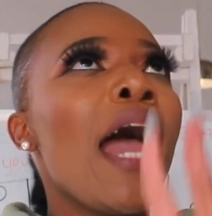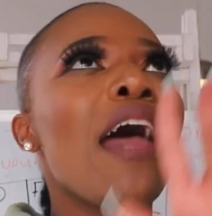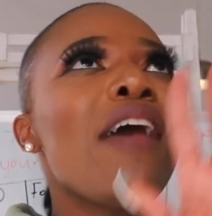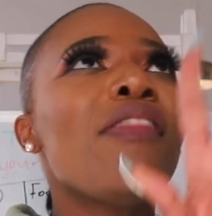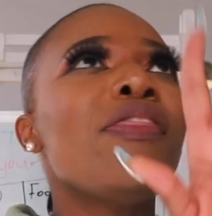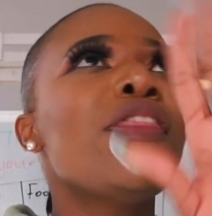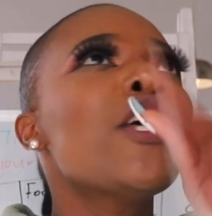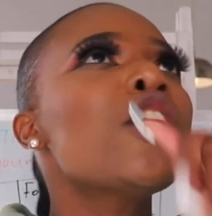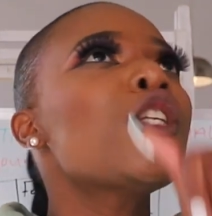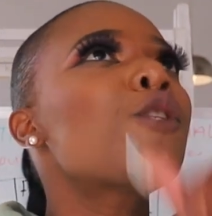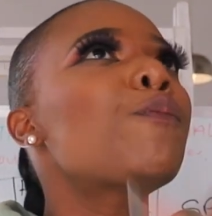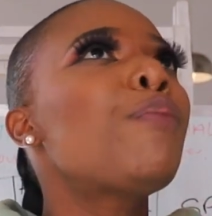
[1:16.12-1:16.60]

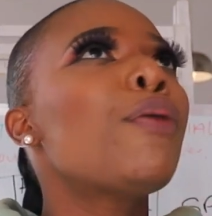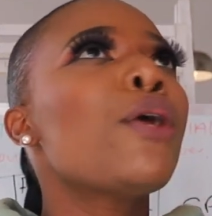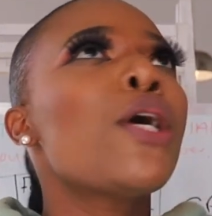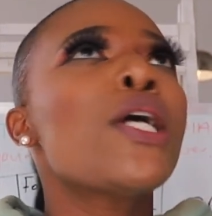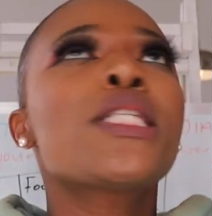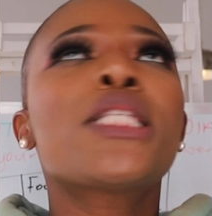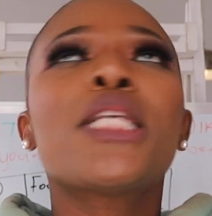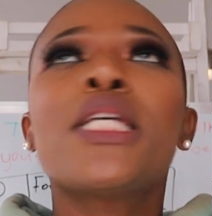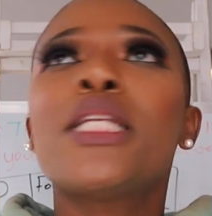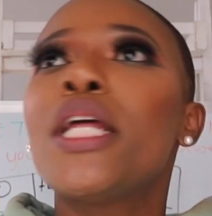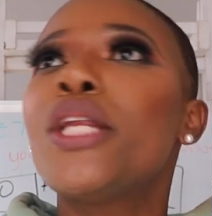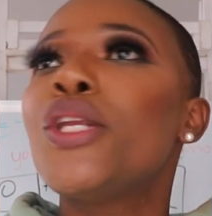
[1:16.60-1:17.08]
And this
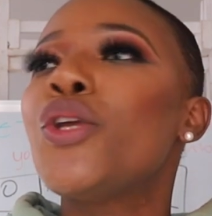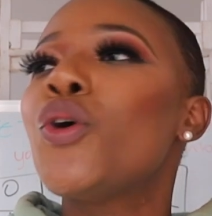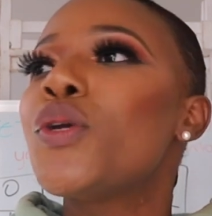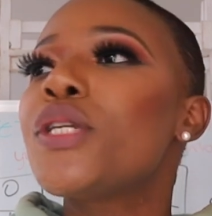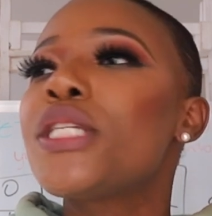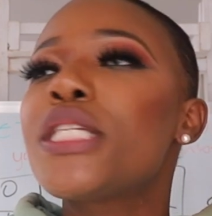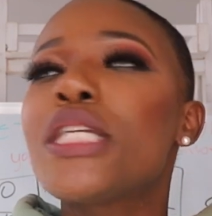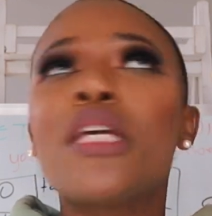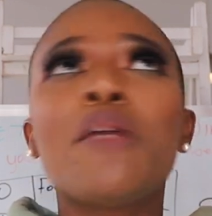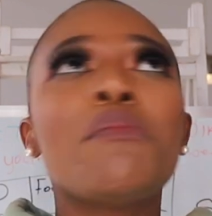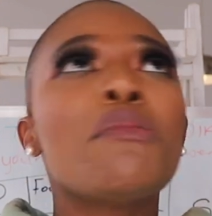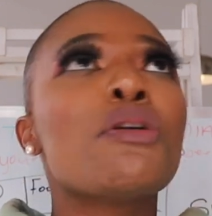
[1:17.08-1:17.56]
person in your
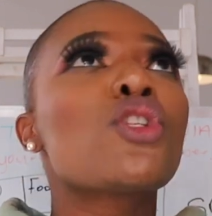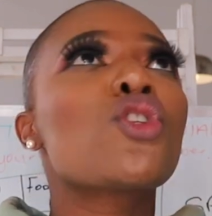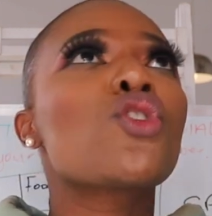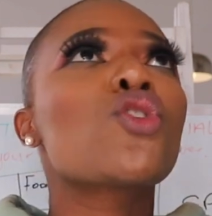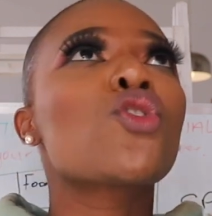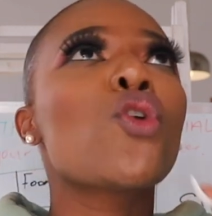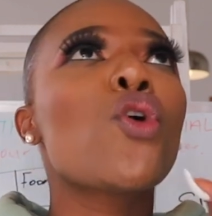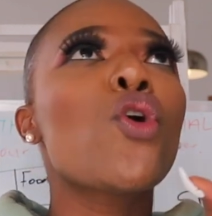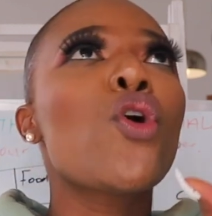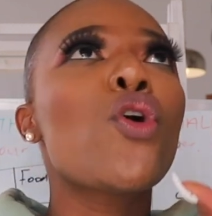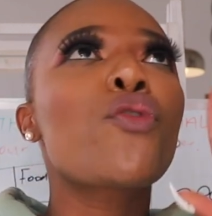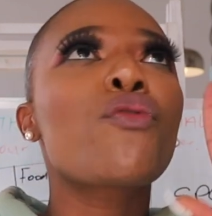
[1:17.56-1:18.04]
team is
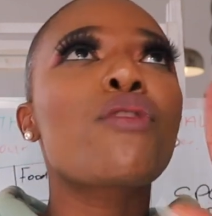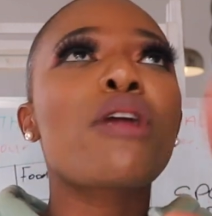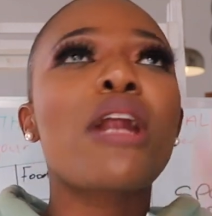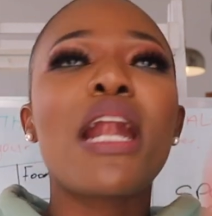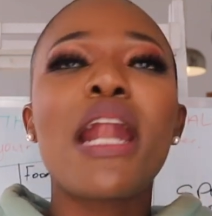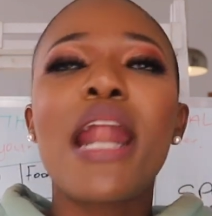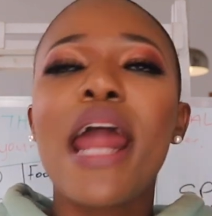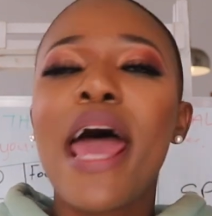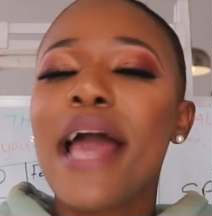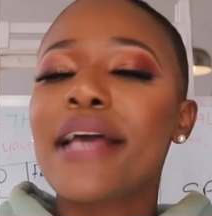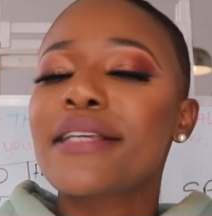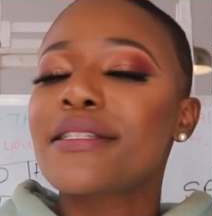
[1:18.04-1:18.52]
so
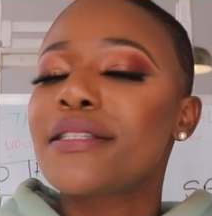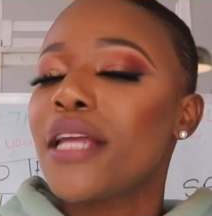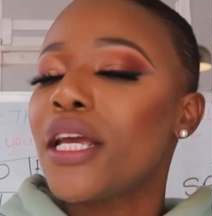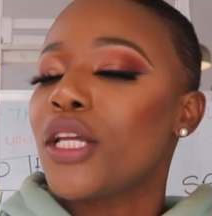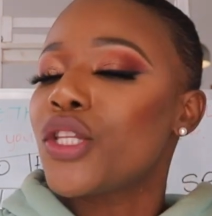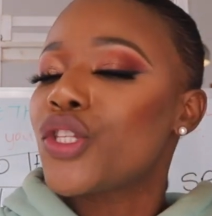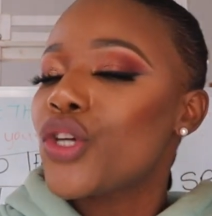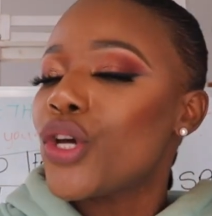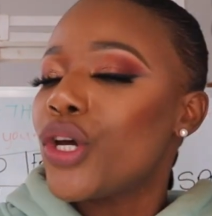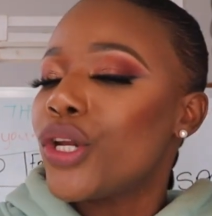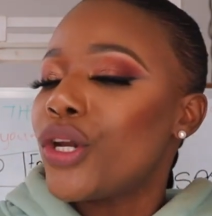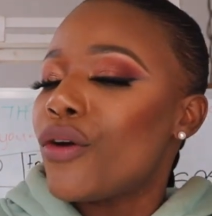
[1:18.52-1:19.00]
relaxed.
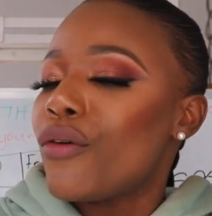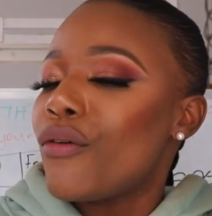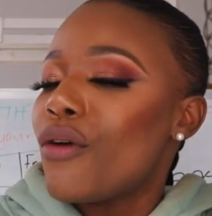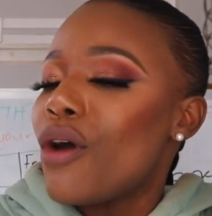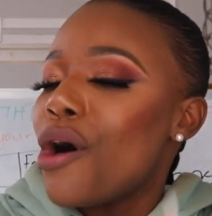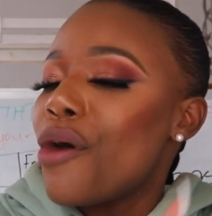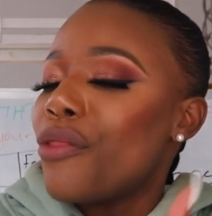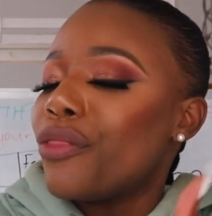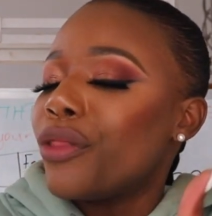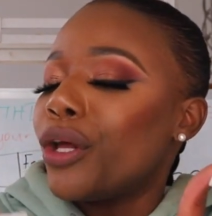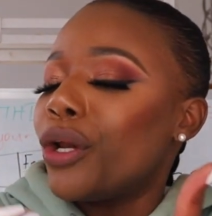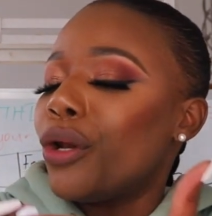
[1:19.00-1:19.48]
They turn
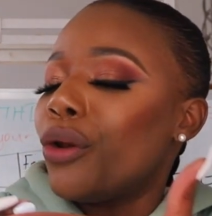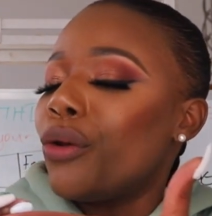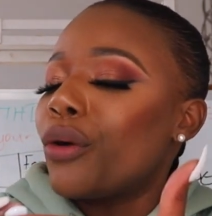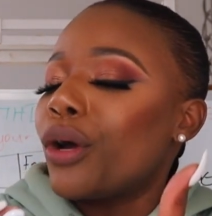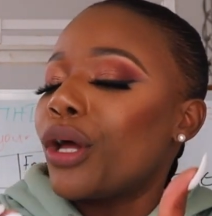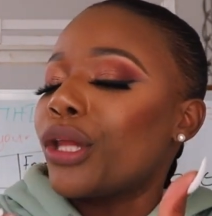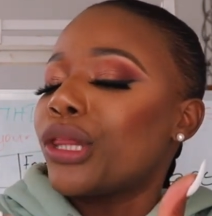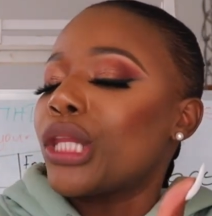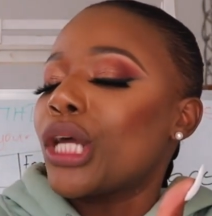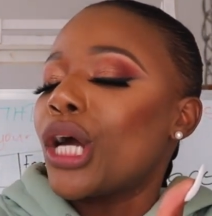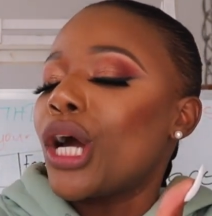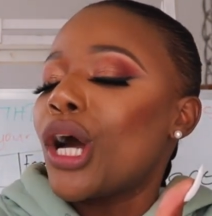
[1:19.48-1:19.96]
around, they
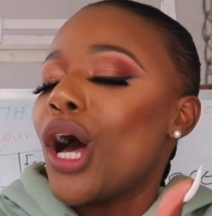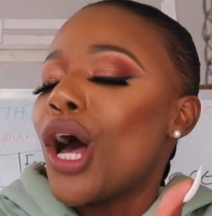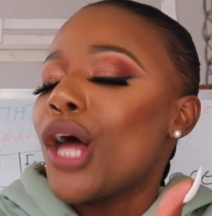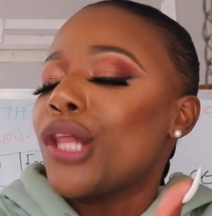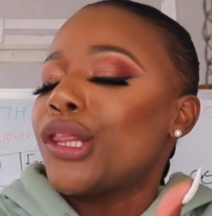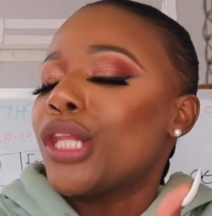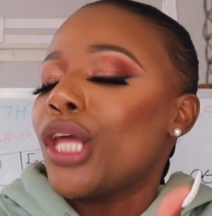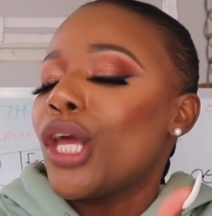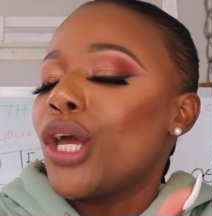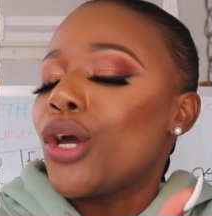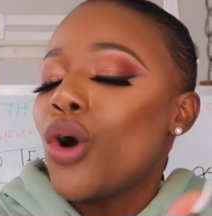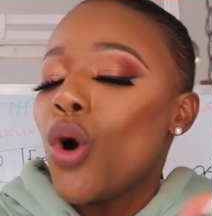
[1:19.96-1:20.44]
look at the
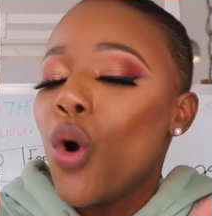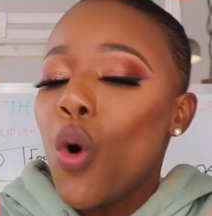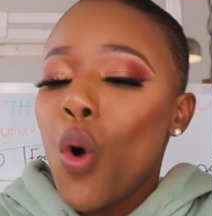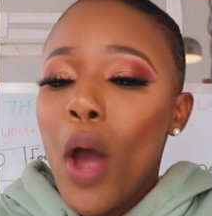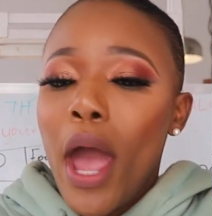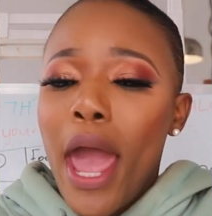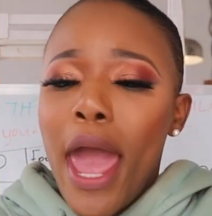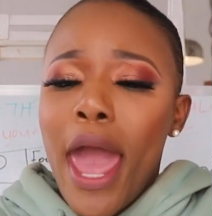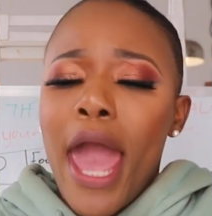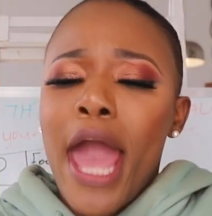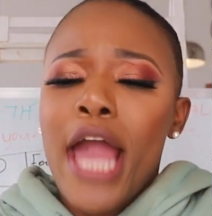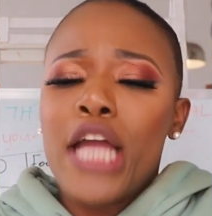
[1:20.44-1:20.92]
card, they
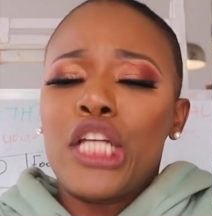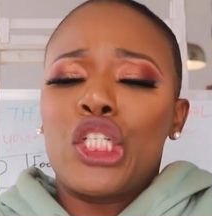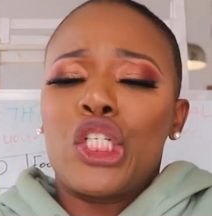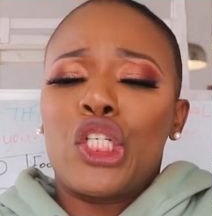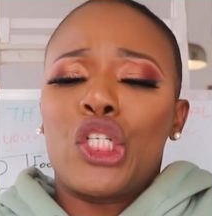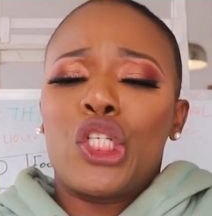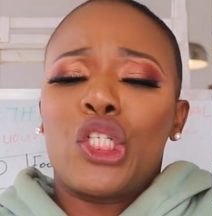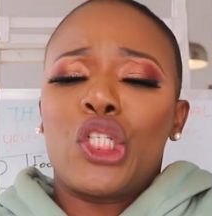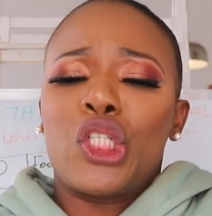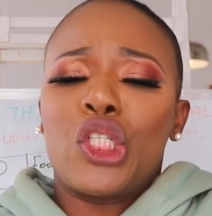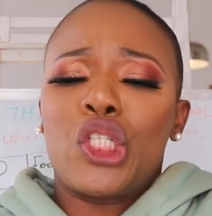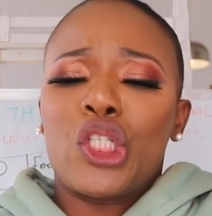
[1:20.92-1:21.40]
go,
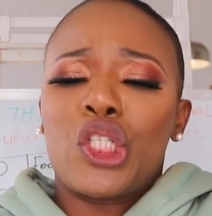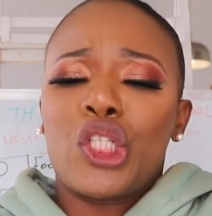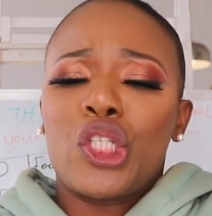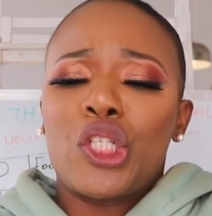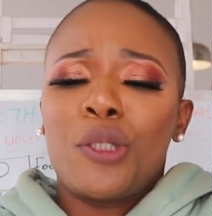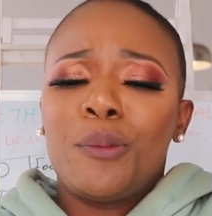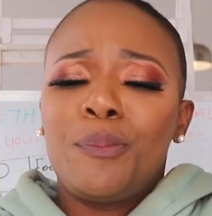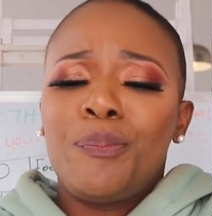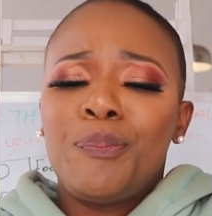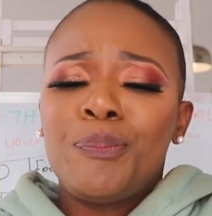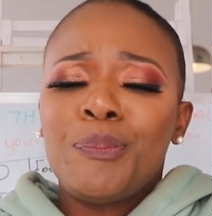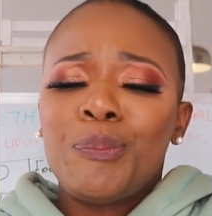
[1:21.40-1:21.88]

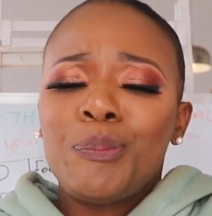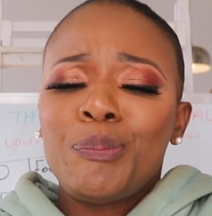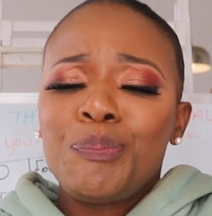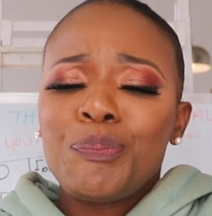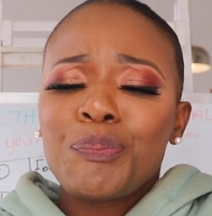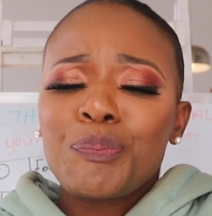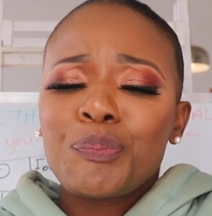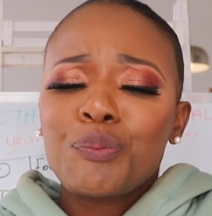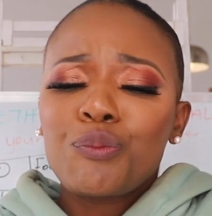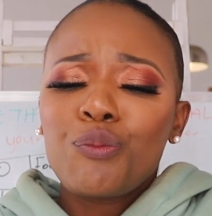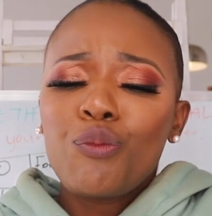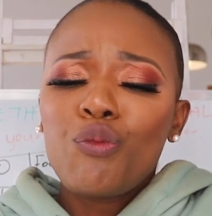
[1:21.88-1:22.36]
"Eish,
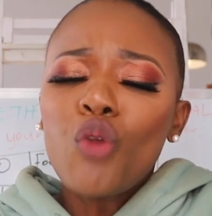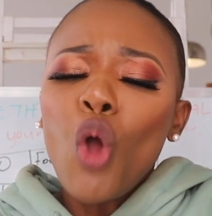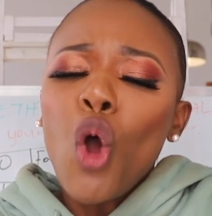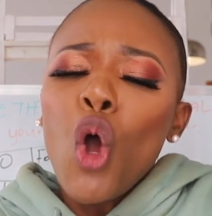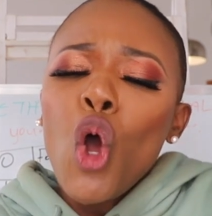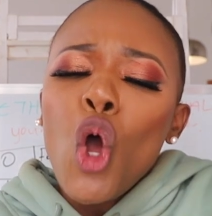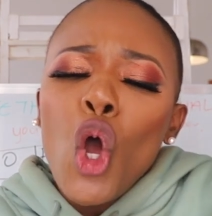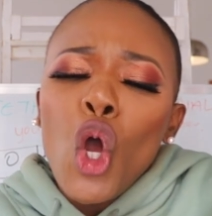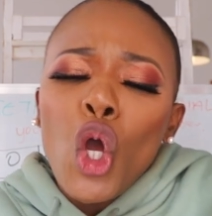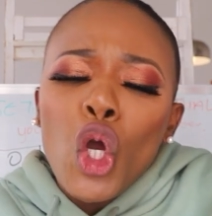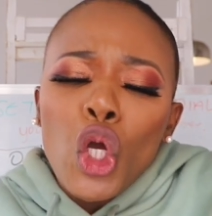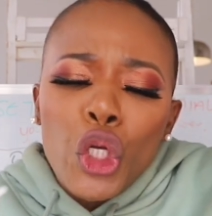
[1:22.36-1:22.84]

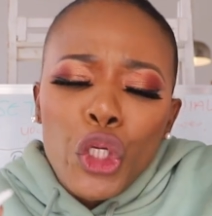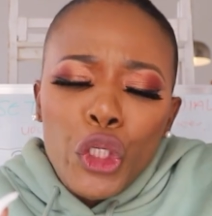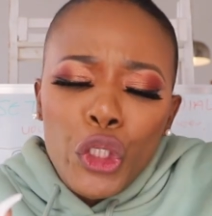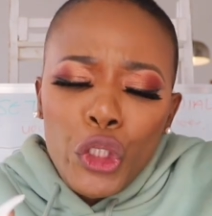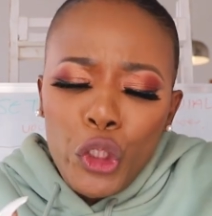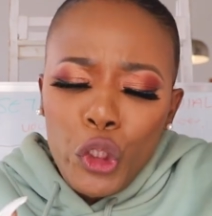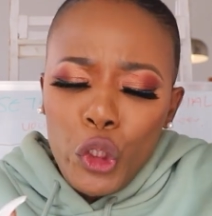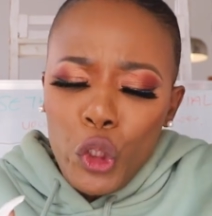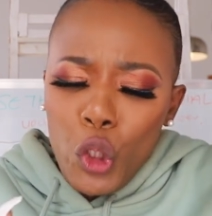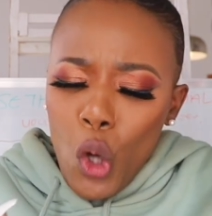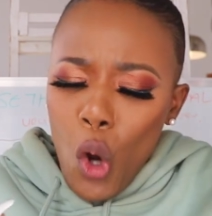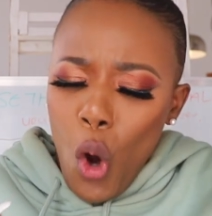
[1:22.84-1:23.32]

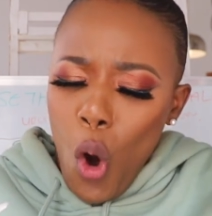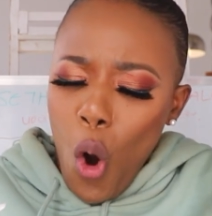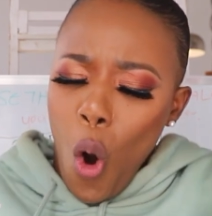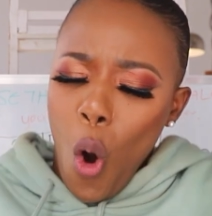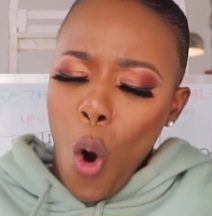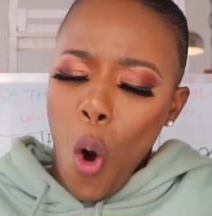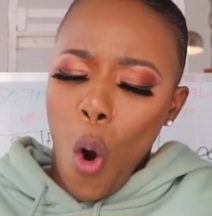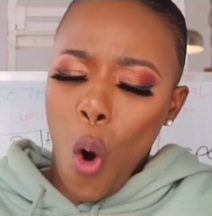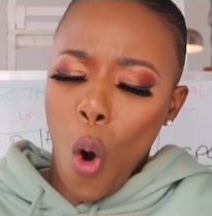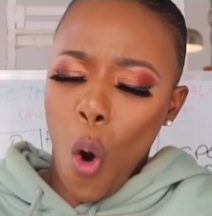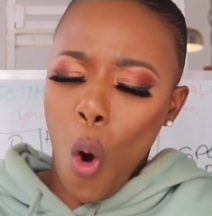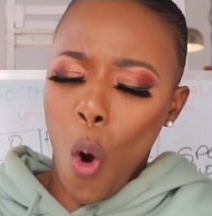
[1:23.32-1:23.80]

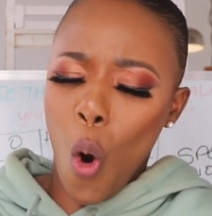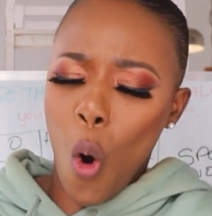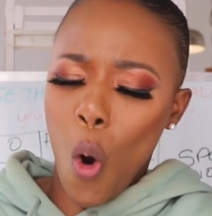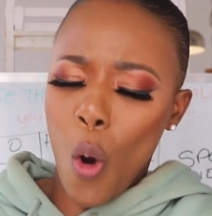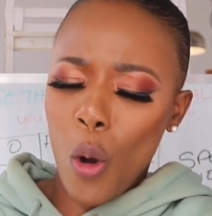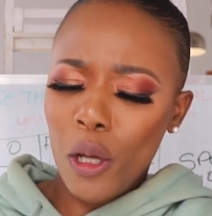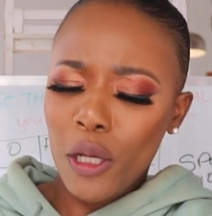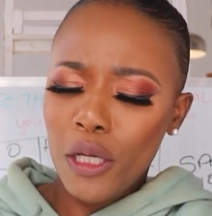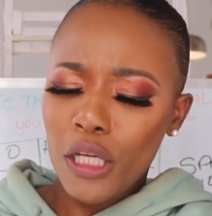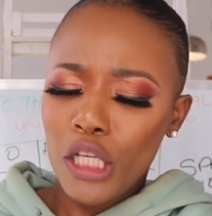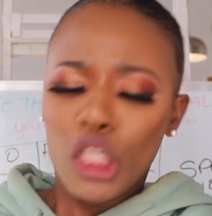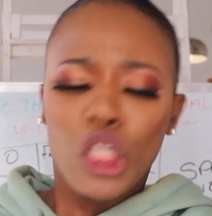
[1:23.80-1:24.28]

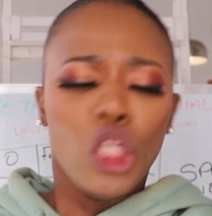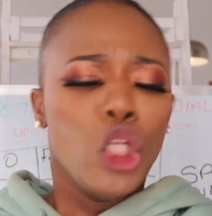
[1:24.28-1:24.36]
yo,